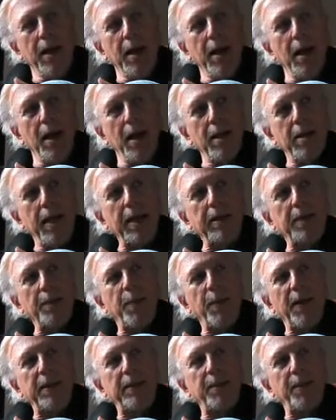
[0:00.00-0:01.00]
That's a
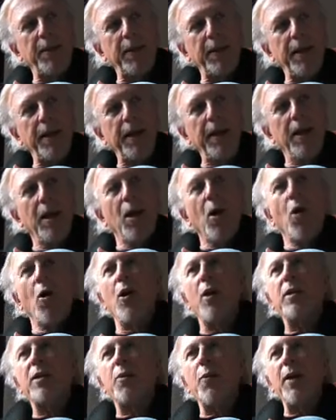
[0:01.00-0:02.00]
possibility.
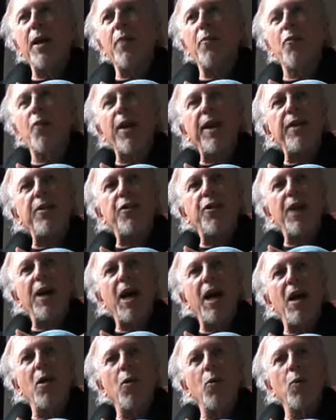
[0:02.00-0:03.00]
Also, we have Ray
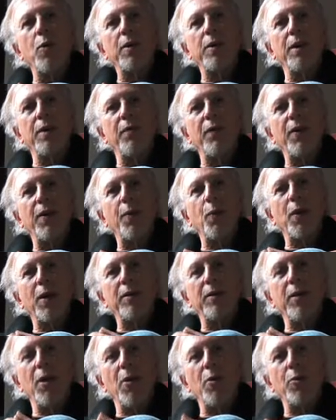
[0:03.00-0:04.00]
Chow, who was a very
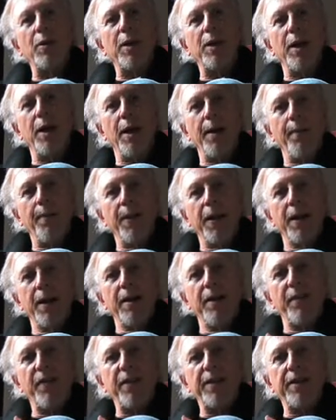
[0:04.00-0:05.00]
well-known
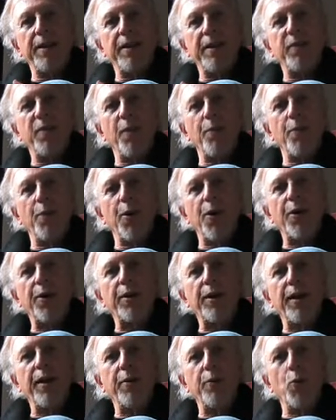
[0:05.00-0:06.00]
physicist from
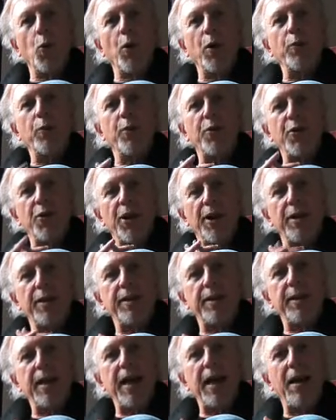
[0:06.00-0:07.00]
Berkeley, who worked with
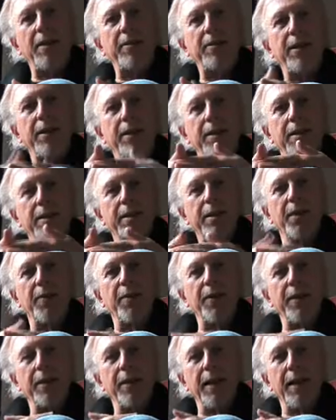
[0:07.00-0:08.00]
Charles Towns to
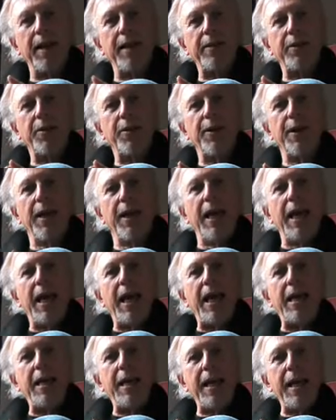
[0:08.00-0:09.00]
discover the laser,
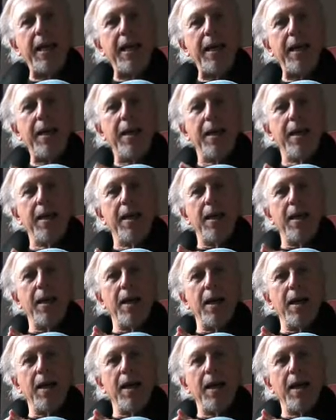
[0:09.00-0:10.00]
and he
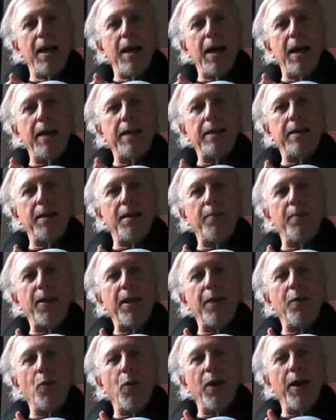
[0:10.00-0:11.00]
has
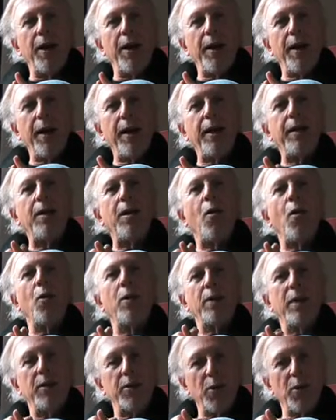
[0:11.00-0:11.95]
something where he has